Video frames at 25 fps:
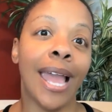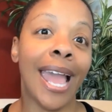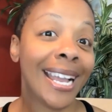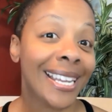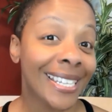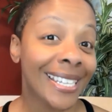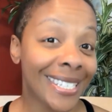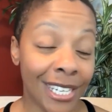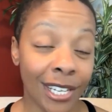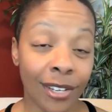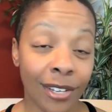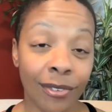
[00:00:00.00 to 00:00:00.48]

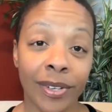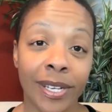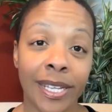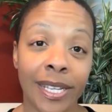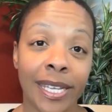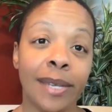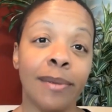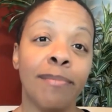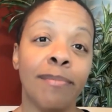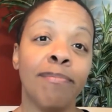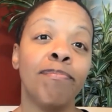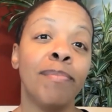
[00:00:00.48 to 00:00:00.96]

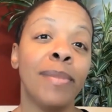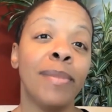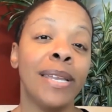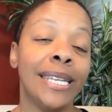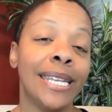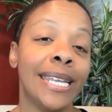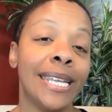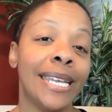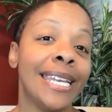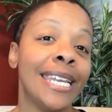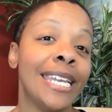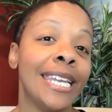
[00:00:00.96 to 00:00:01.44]
activity,
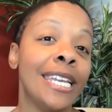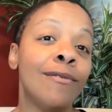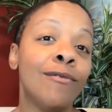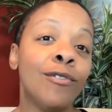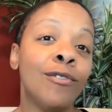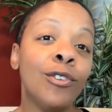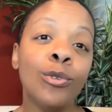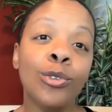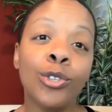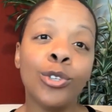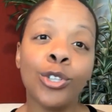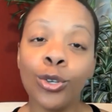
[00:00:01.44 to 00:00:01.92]
meaning
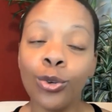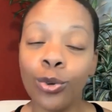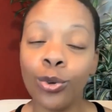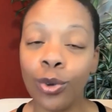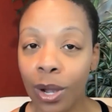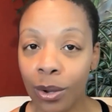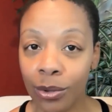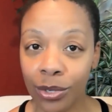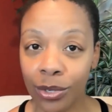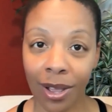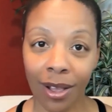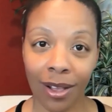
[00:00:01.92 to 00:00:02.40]
if you do
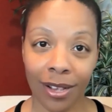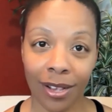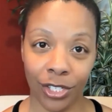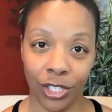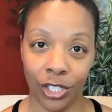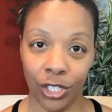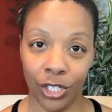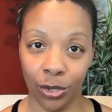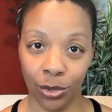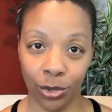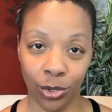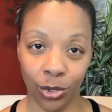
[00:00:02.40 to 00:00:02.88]
go to
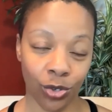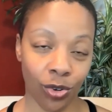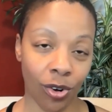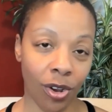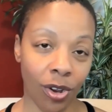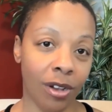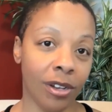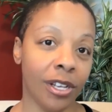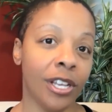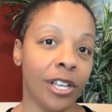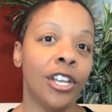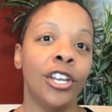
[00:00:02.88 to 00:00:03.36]

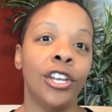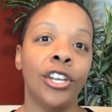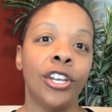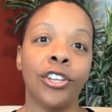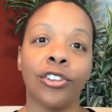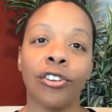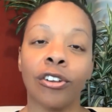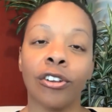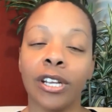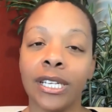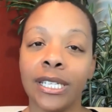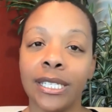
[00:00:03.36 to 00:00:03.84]
OsteoStrong,
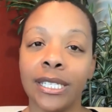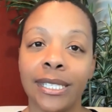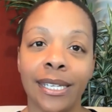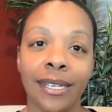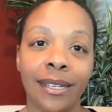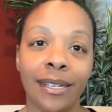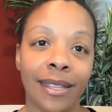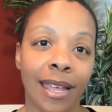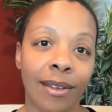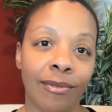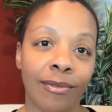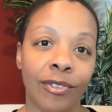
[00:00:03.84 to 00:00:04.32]
you're going to
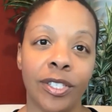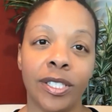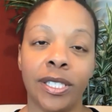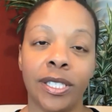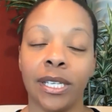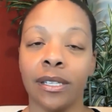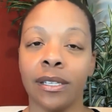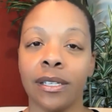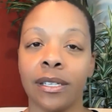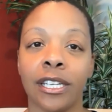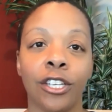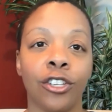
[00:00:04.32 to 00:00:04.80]
sit in that
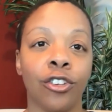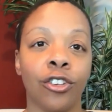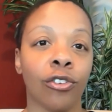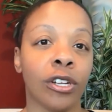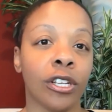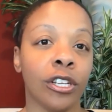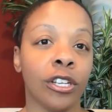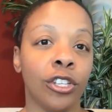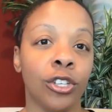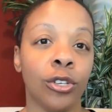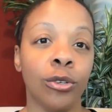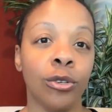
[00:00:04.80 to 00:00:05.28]
facility, you're
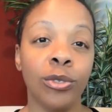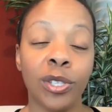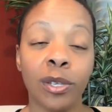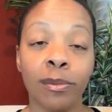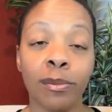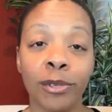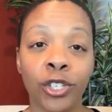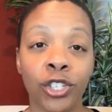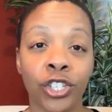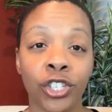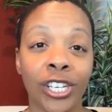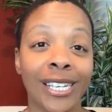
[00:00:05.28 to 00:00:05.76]
going to use
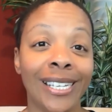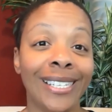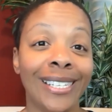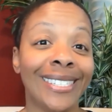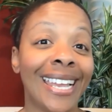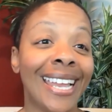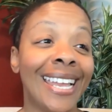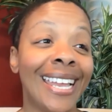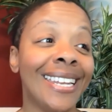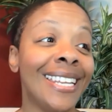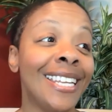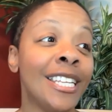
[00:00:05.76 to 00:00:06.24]
the
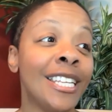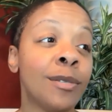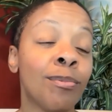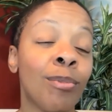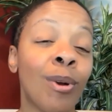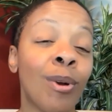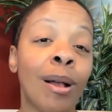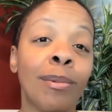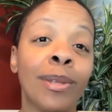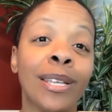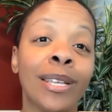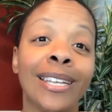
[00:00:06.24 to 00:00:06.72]
machines, and it's
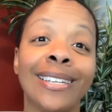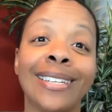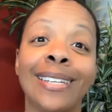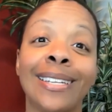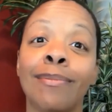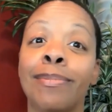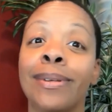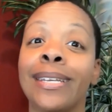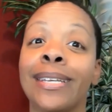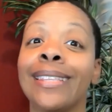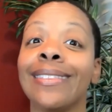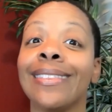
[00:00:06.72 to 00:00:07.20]
probably going
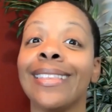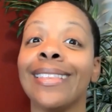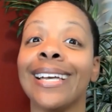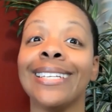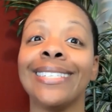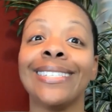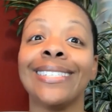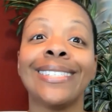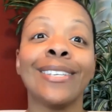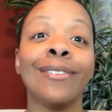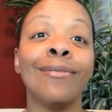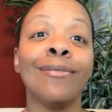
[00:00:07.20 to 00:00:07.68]
to be
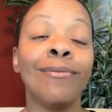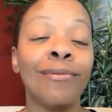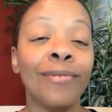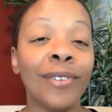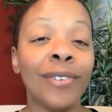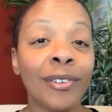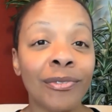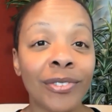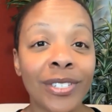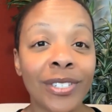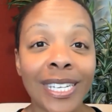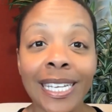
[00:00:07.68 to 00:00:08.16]
less than
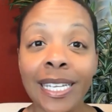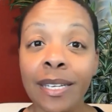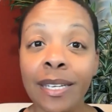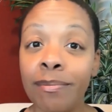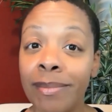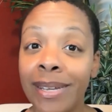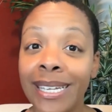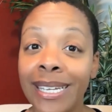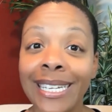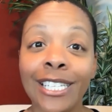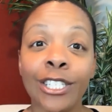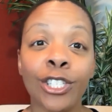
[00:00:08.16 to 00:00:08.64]

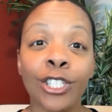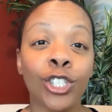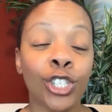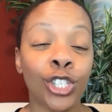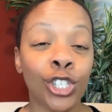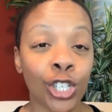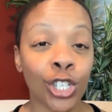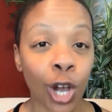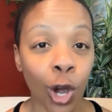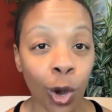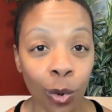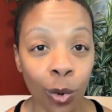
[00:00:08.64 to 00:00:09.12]
15
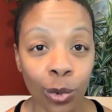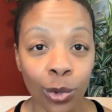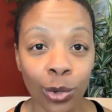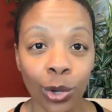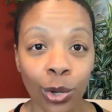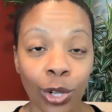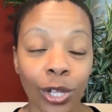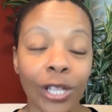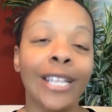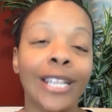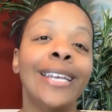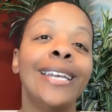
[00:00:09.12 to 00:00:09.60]
minutes
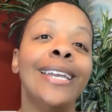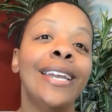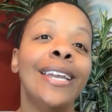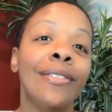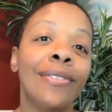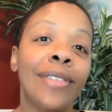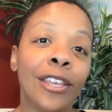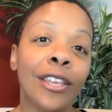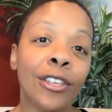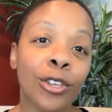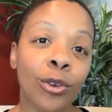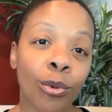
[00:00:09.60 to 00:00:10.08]
total
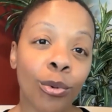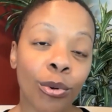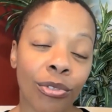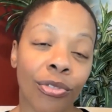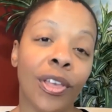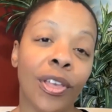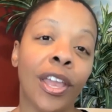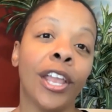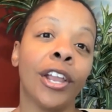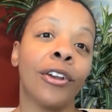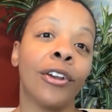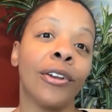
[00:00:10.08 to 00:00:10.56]
that you were
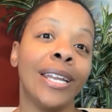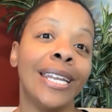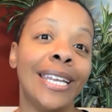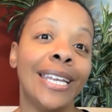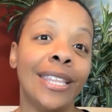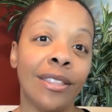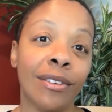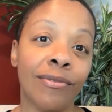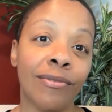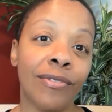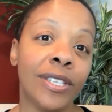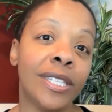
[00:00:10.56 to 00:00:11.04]
there
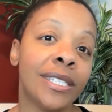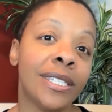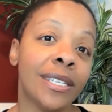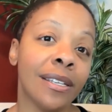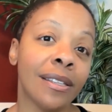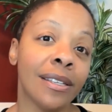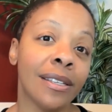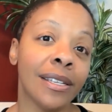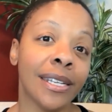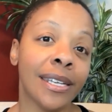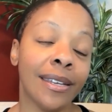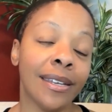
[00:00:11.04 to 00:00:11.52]
in the
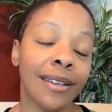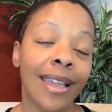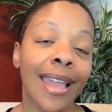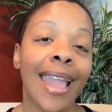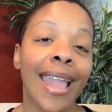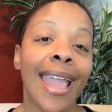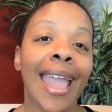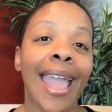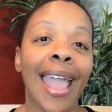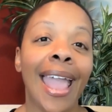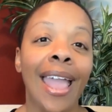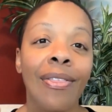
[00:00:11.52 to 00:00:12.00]
facility.
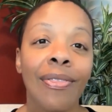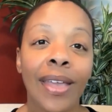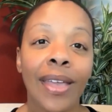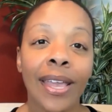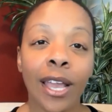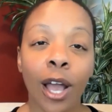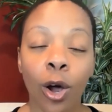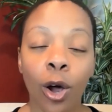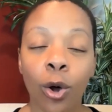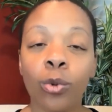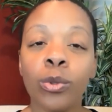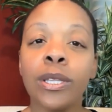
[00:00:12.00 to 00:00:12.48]
And
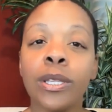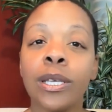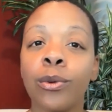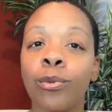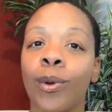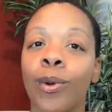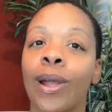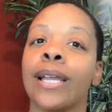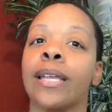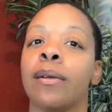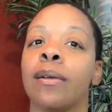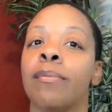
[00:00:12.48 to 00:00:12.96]
they only
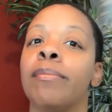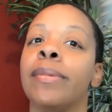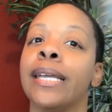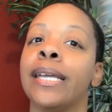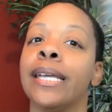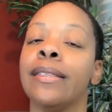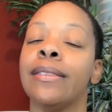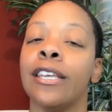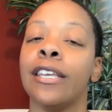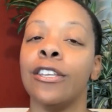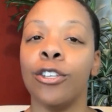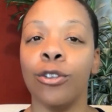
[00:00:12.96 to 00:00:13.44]

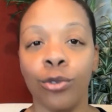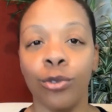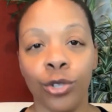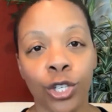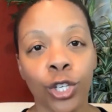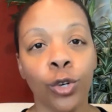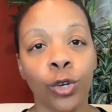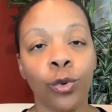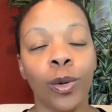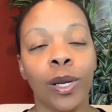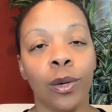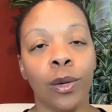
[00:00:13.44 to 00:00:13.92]
recommend that you
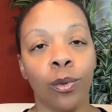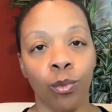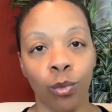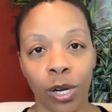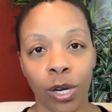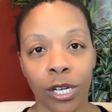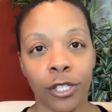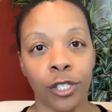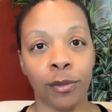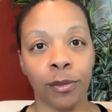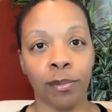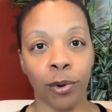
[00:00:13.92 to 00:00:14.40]
do it
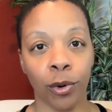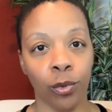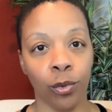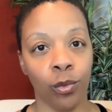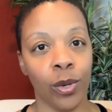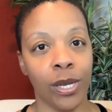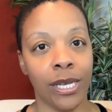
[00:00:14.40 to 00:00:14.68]
once per